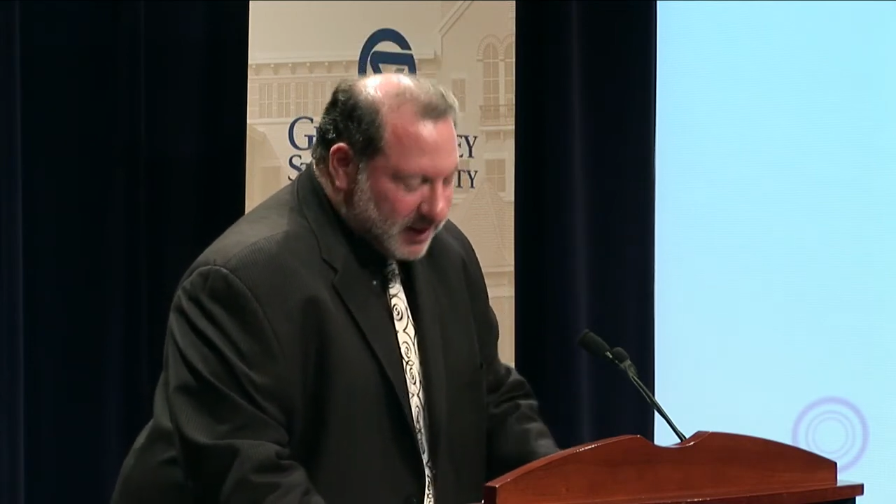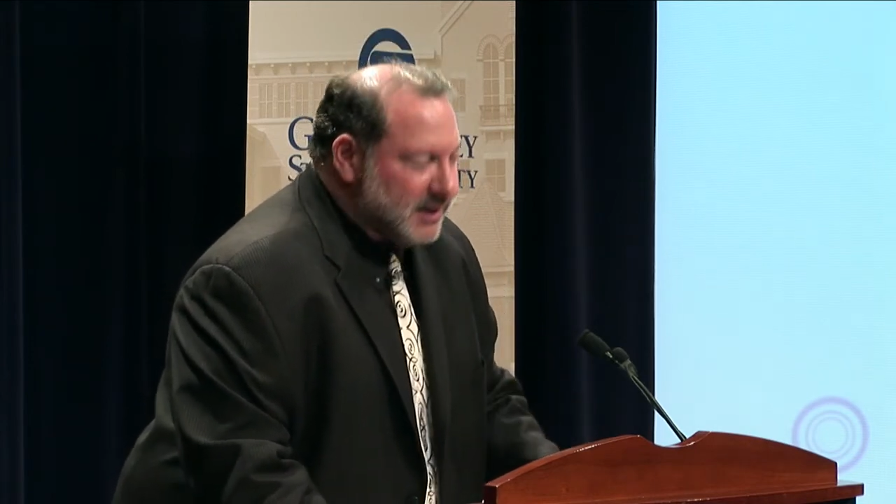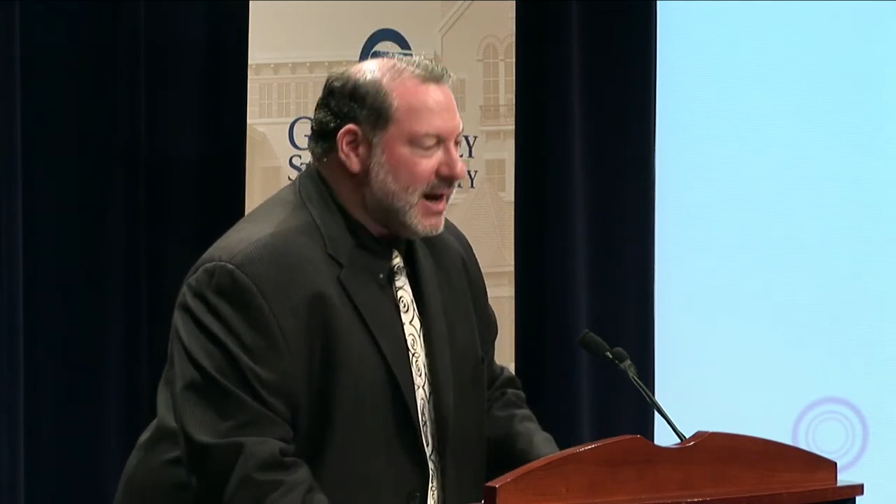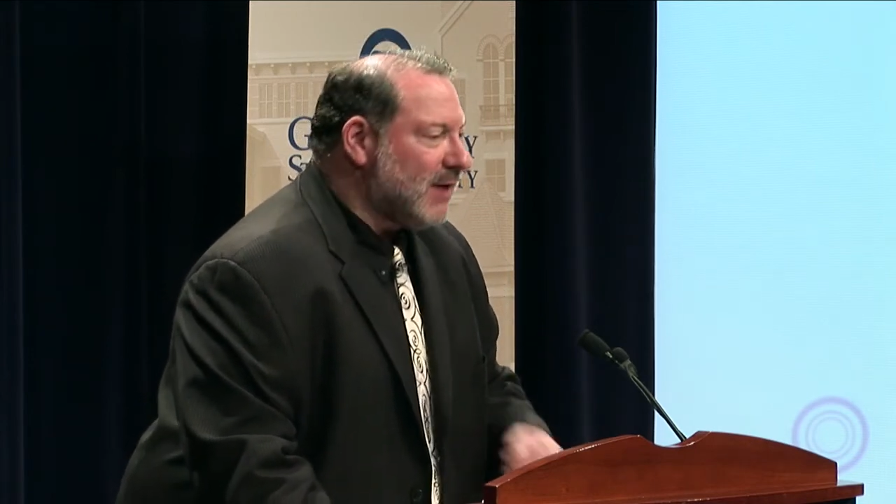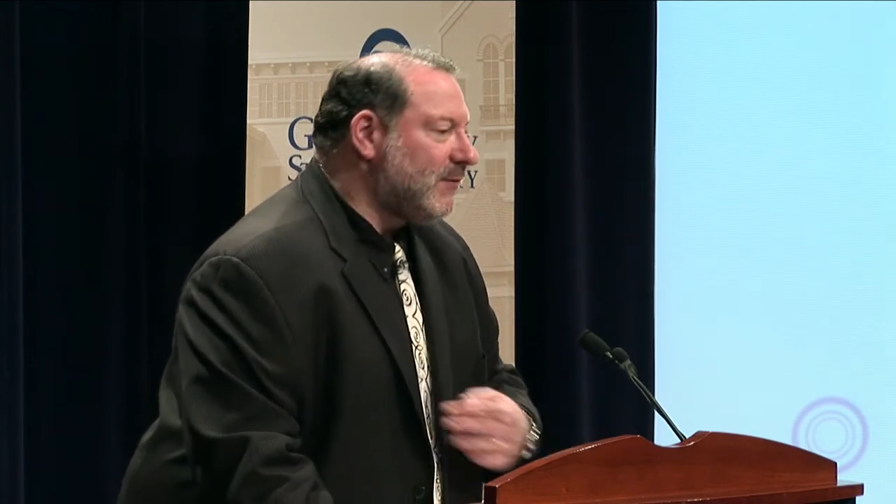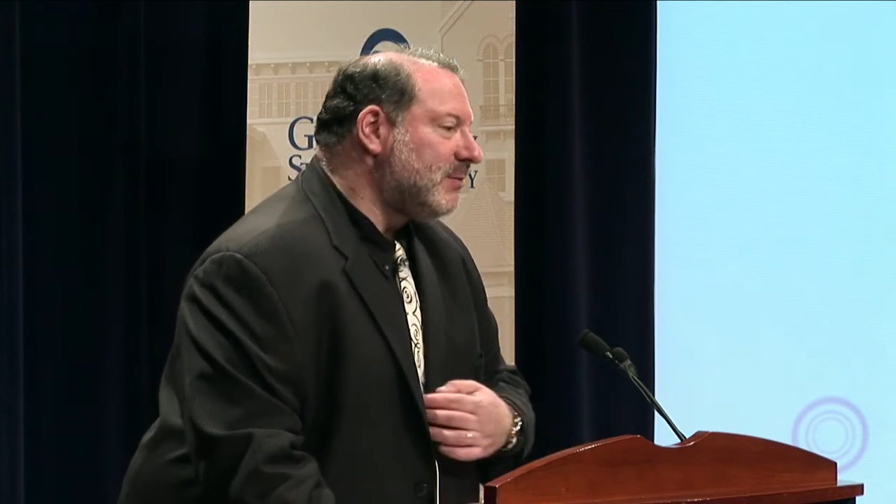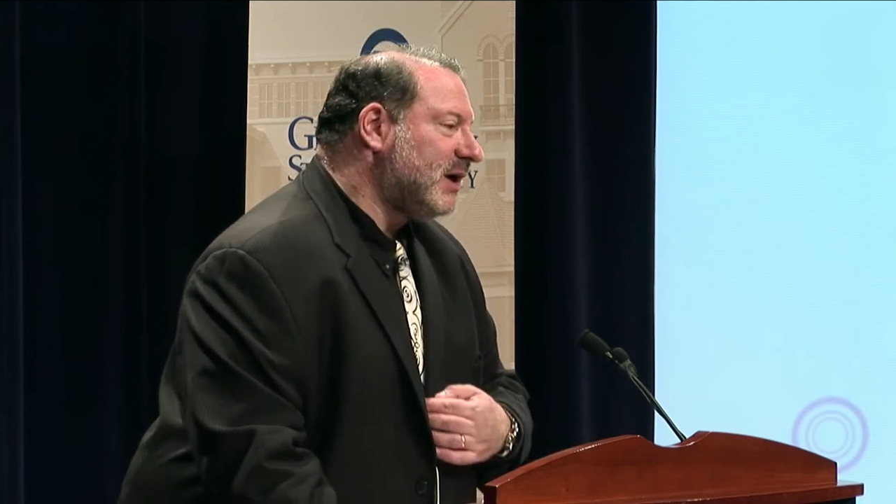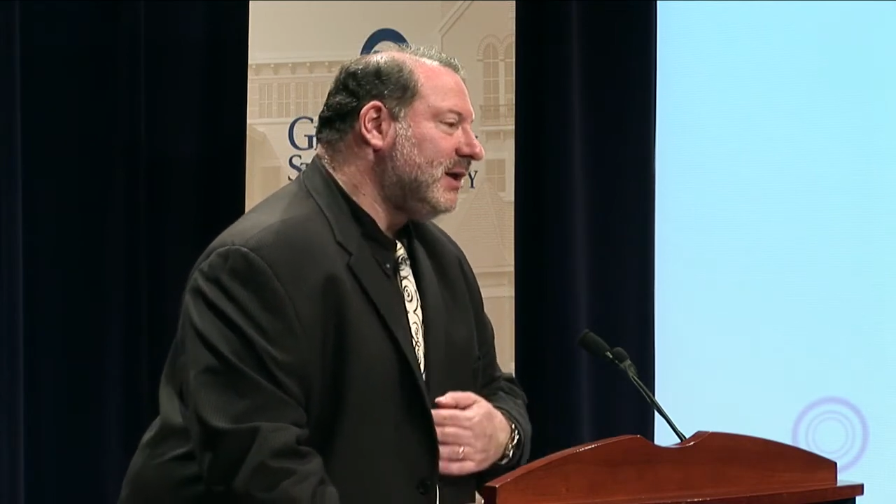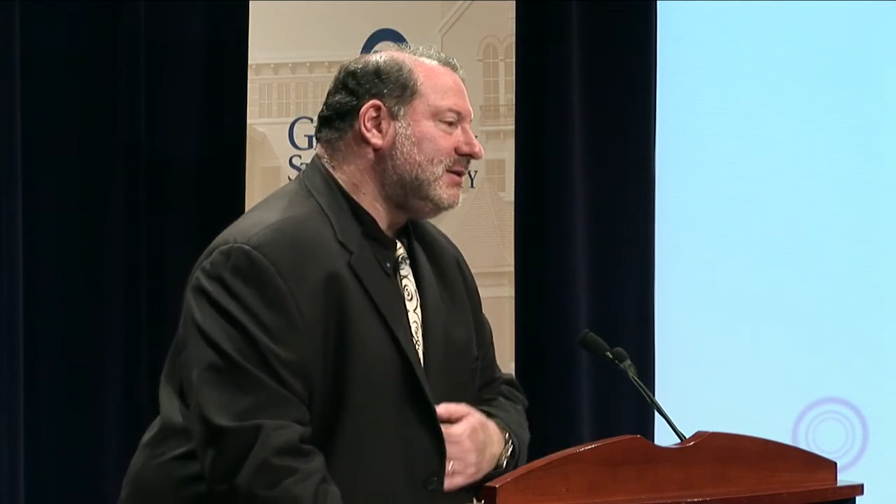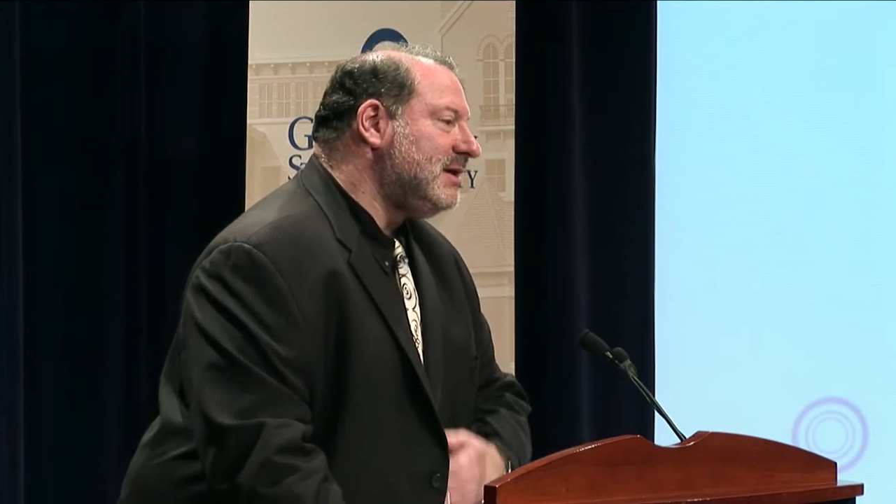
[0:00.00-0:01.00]
Now, from a
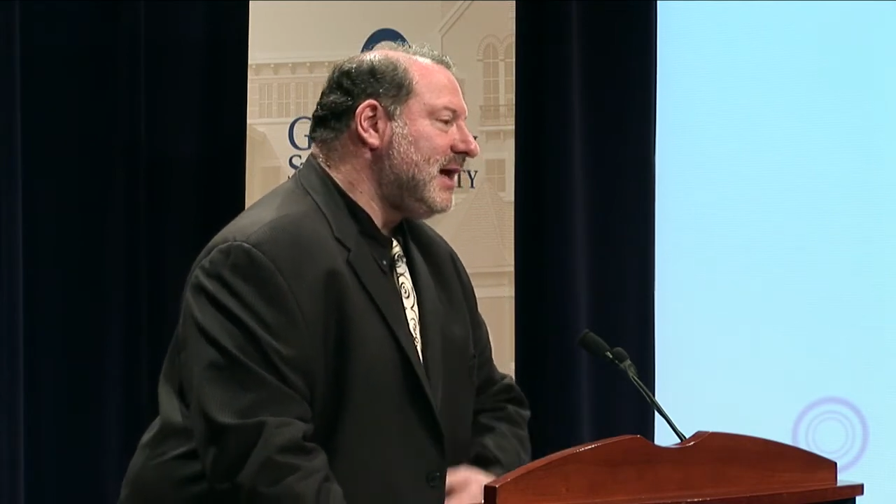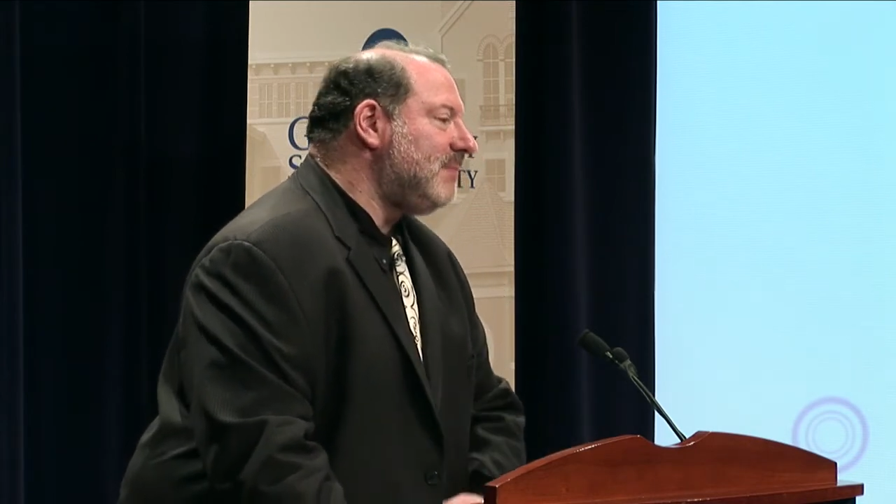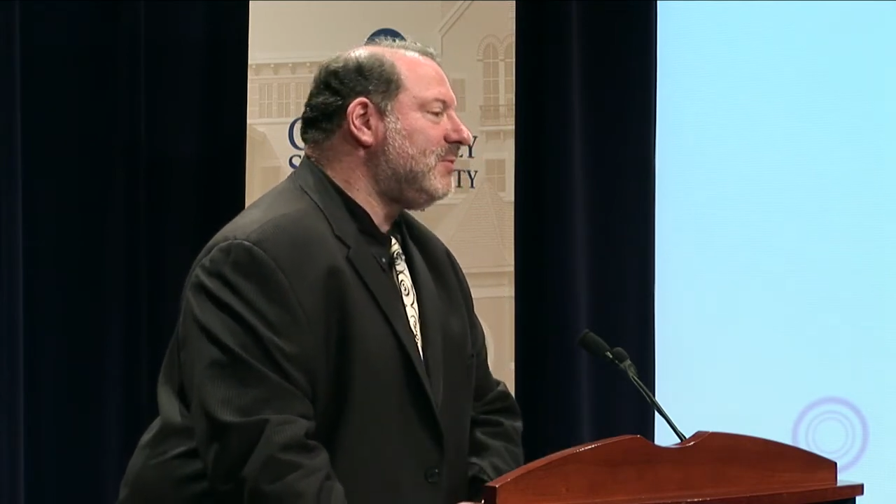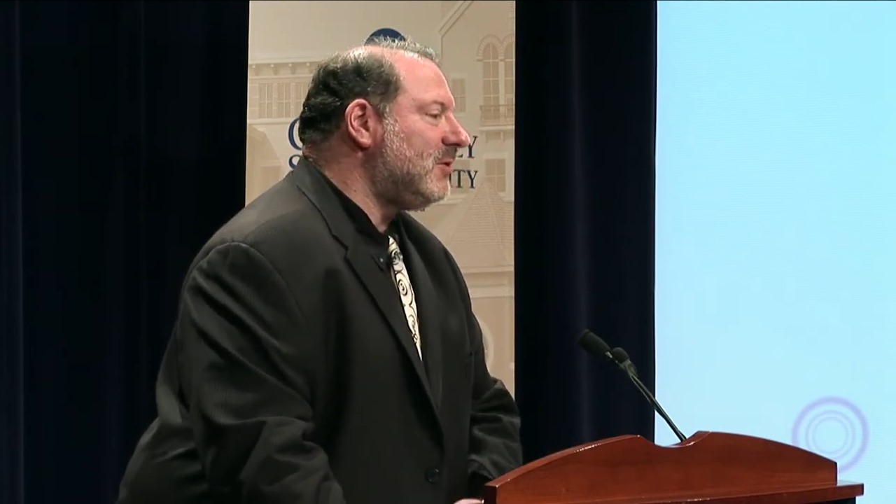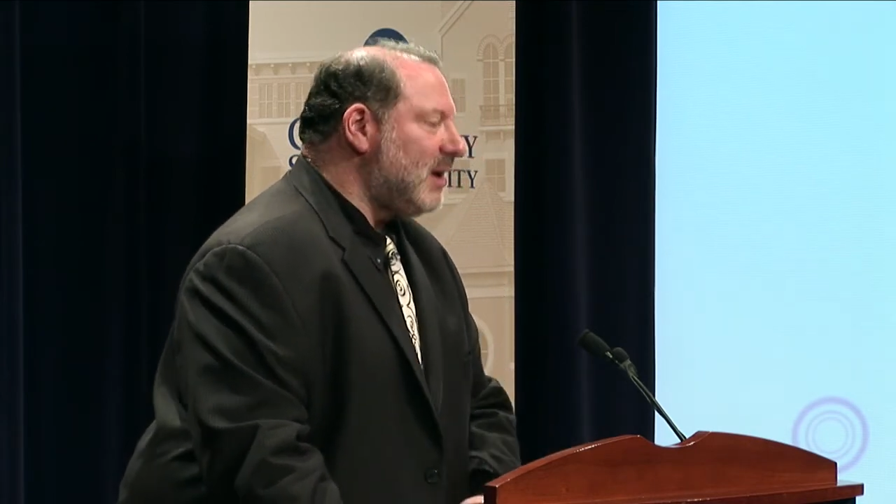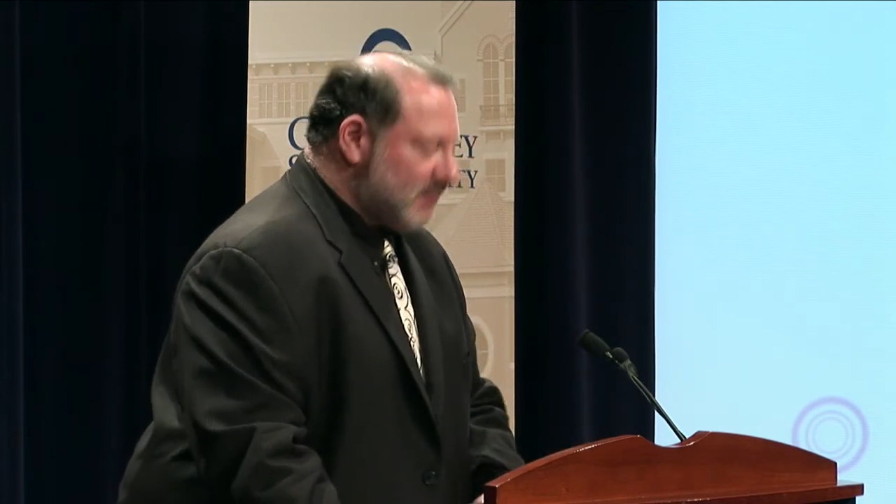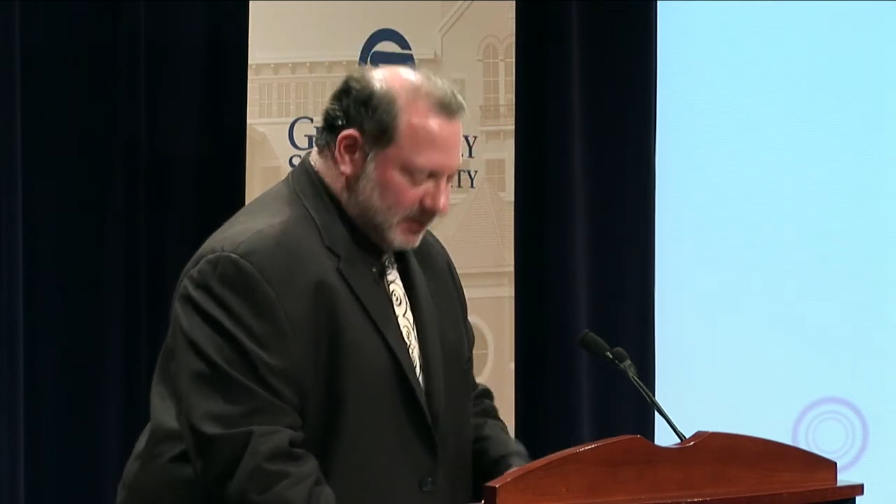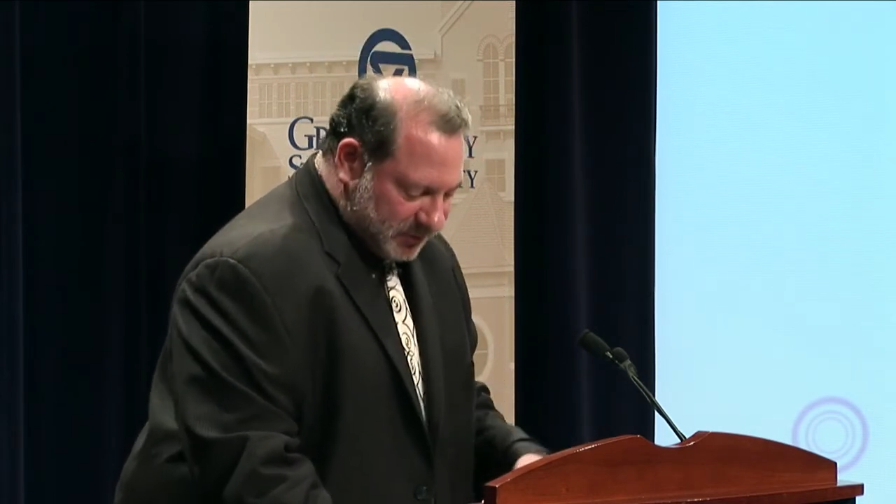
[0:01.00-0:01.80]
contemporary